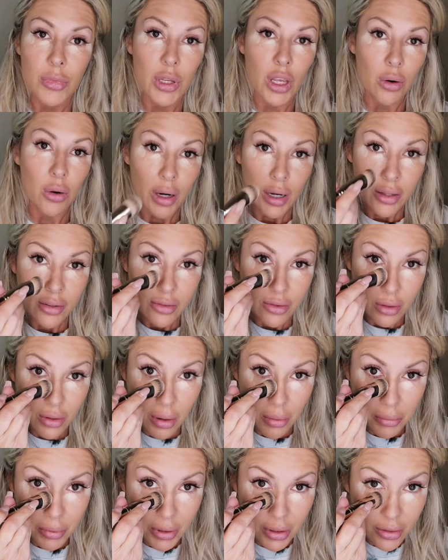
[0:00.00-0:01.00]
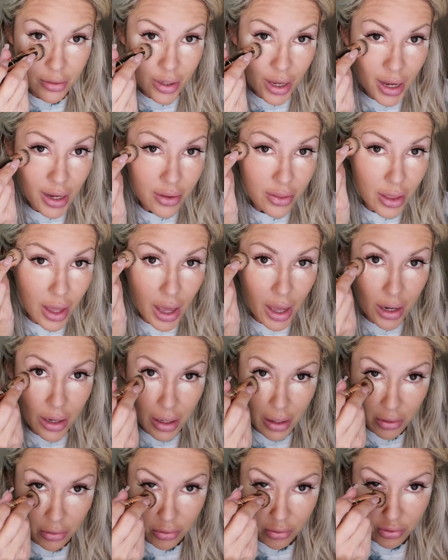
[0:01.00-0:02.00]
All right, so now I'm going to take that
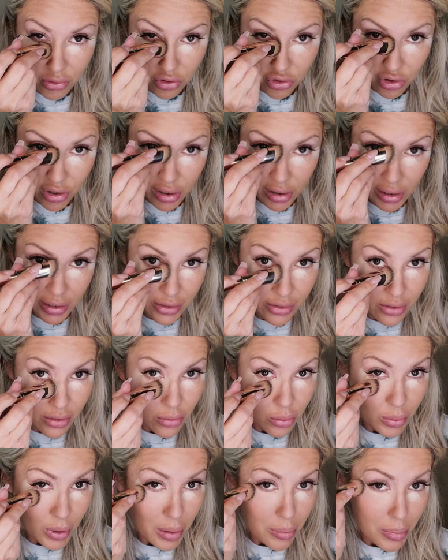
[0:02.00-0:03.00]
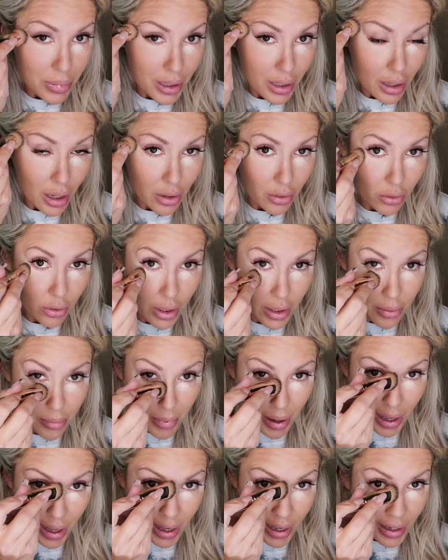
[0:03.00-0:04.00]
and just gently sweep it underneath
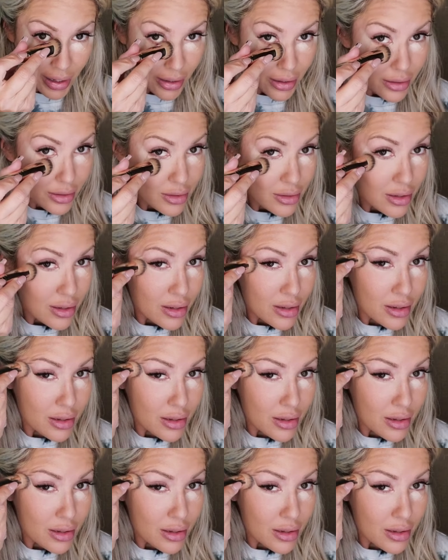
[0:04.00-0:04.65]
my eyes